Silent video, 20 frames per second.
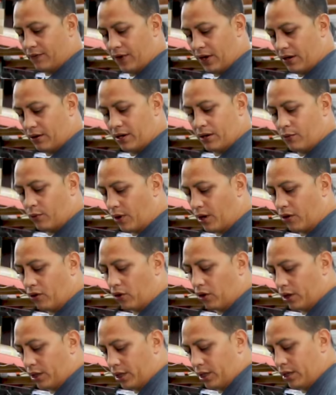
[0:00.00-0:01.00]
very
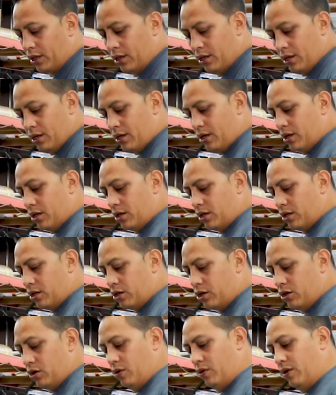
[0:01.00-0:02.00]
rarely
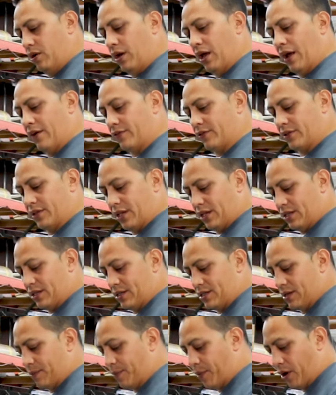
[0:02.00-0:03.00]
you will have to take
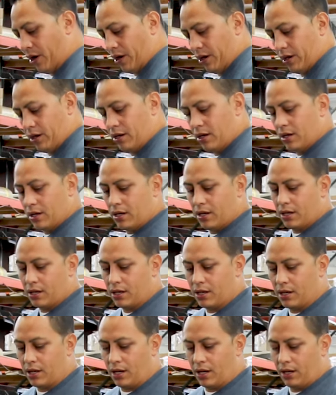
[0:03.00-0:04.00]
this apart
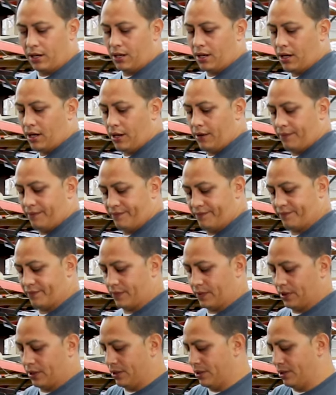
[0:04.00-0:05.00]
and uh,
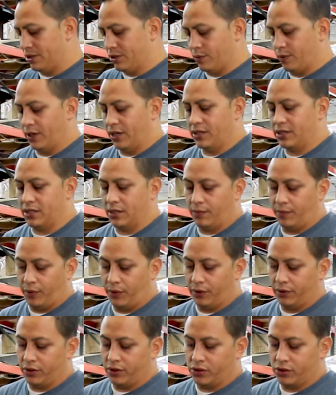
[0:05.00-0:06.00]
and it's really
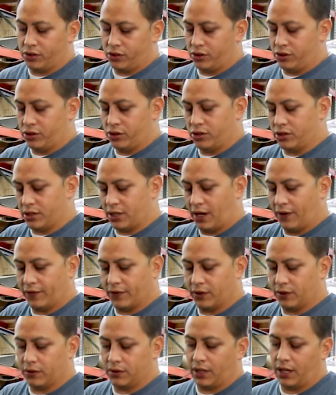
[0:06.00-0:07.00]
simple you, you just have
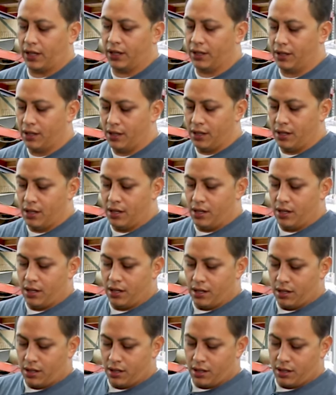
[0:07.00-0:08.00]
to take
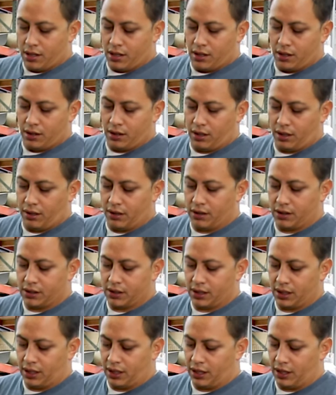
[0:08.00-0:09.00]
there
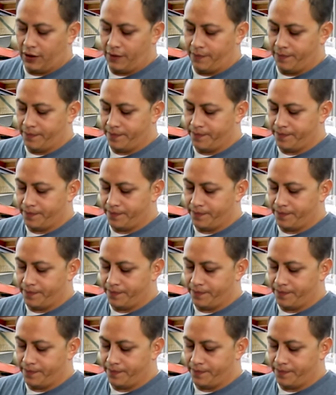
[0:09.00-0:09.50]
is um,